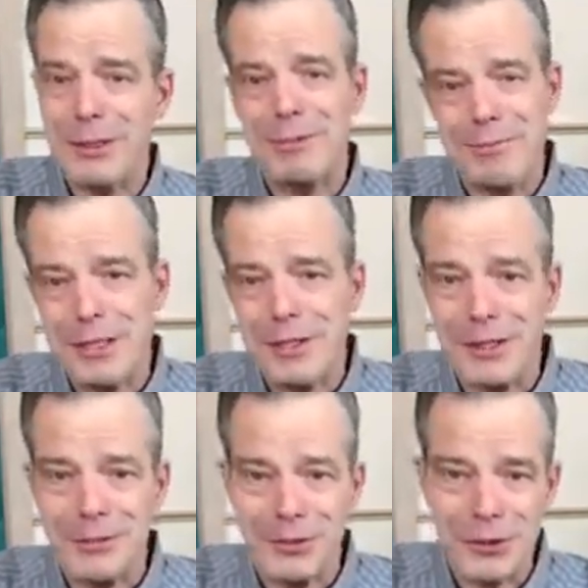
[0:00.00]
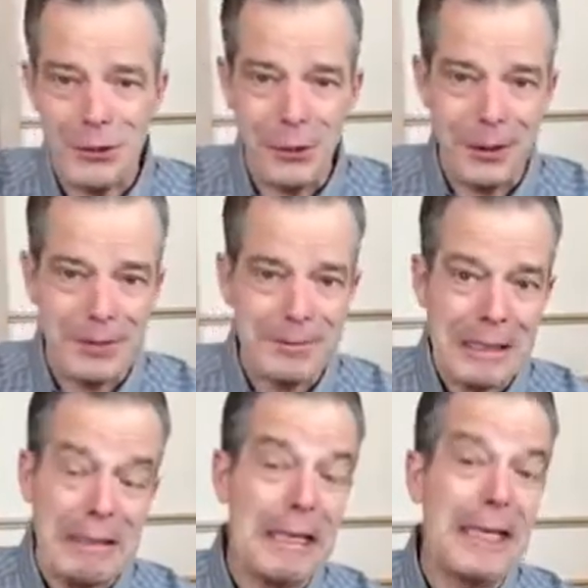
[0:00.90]
But that's a different story
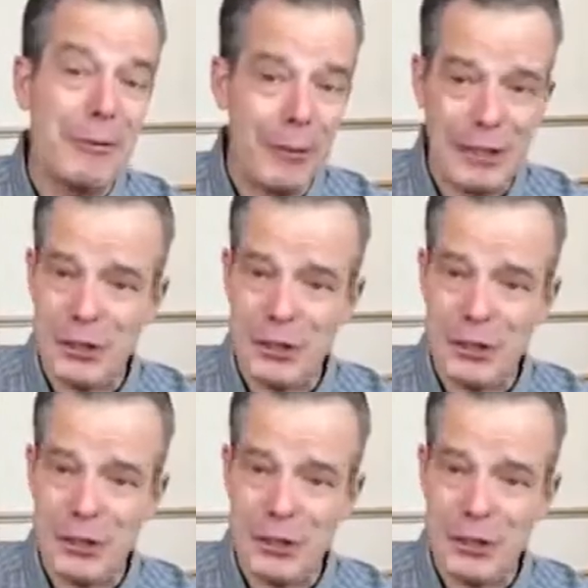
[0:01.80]
anyway.